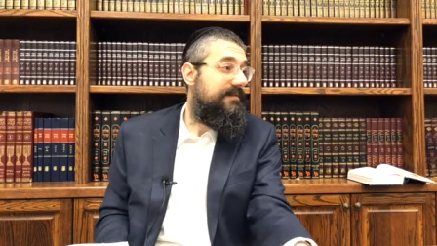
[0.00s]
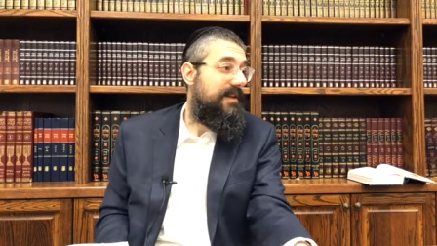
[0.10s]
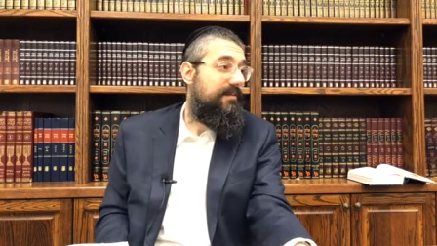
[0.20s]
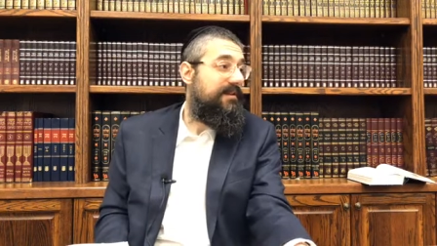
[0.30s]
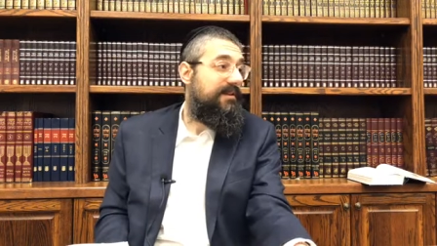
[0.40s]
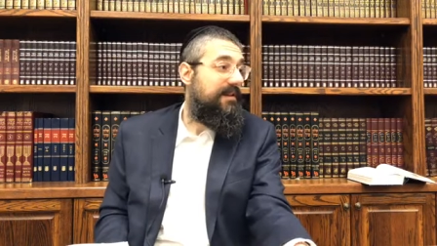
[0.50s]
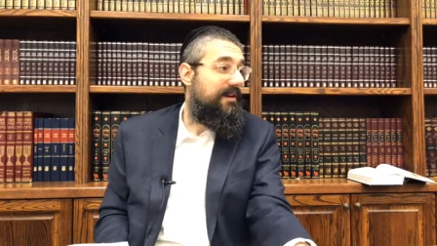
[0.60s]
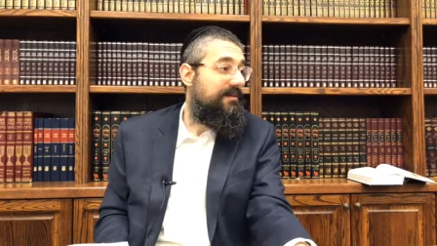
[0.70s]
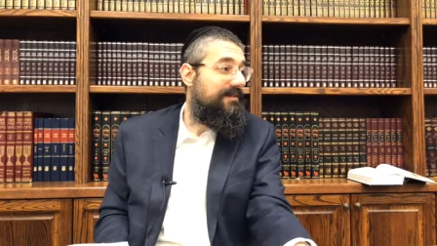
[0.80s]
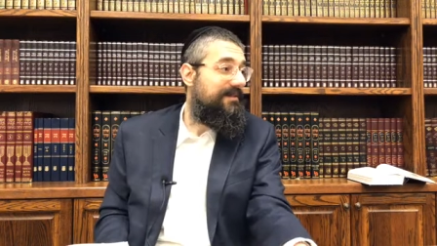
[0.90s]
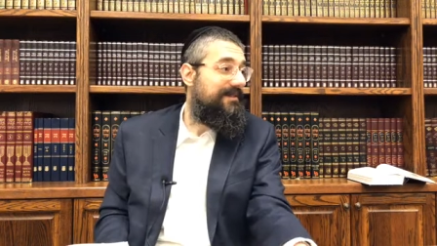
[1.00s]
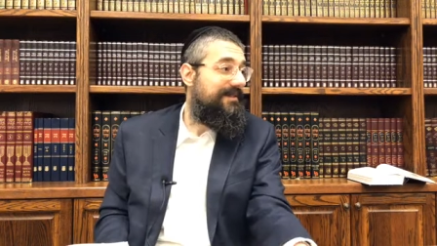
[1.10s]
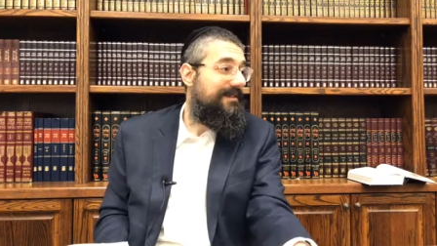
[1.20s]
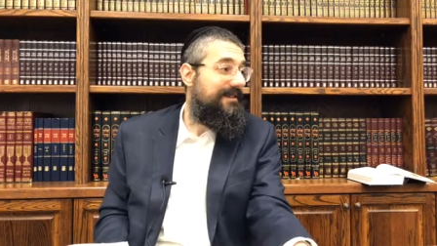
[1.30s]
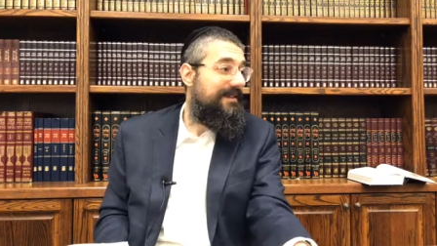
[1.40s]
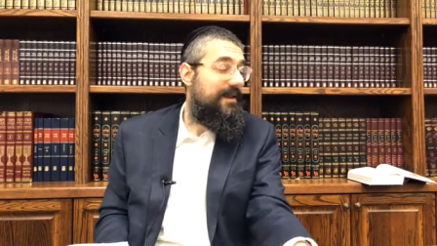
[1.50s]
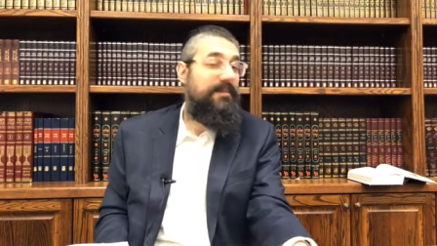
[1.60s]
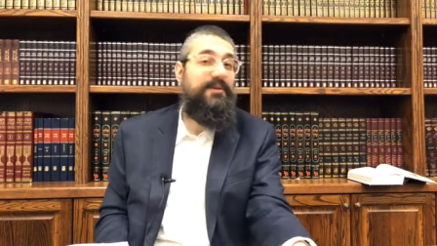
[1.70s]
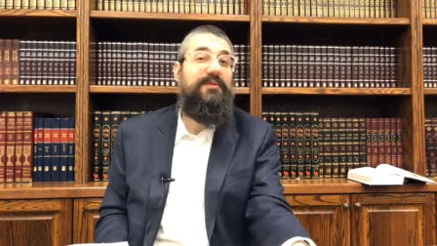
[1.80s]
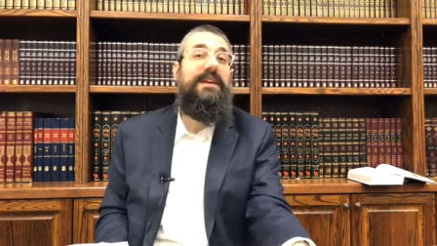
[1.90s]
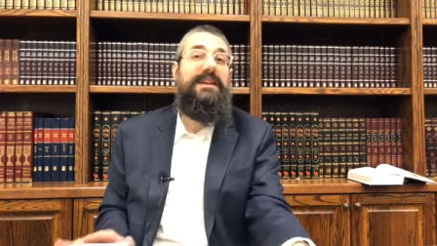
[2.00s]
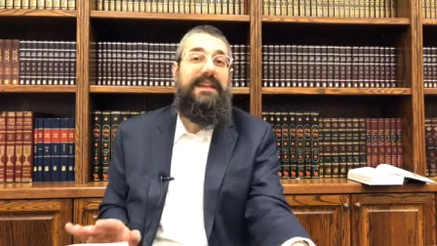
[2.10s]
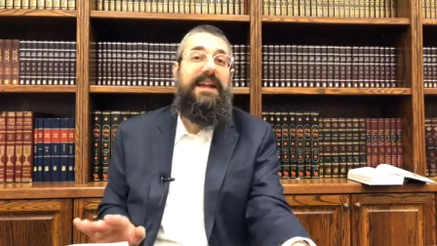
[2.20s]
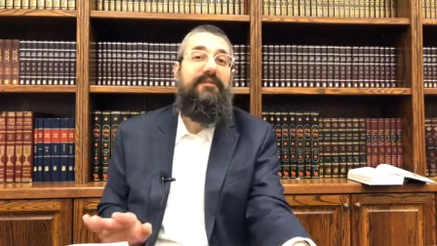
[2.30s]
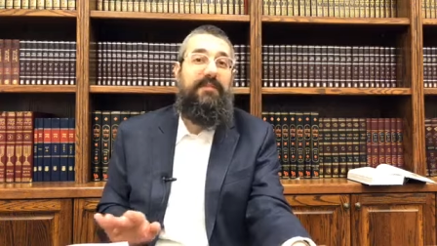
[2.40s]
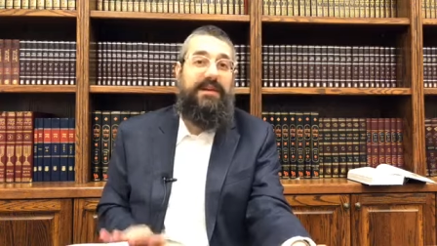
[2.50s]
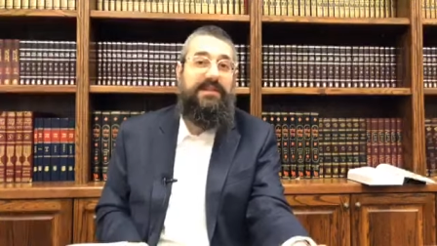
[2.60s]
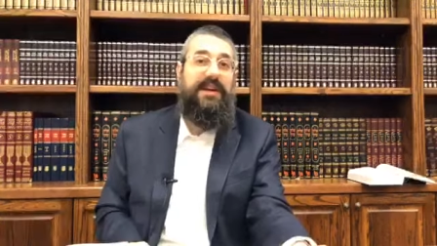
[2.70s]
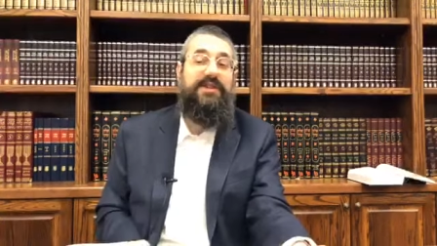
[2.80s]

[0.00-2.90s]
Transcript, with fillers: The Rebbe didn't care. The Rebbe knew that on the night of Pesach,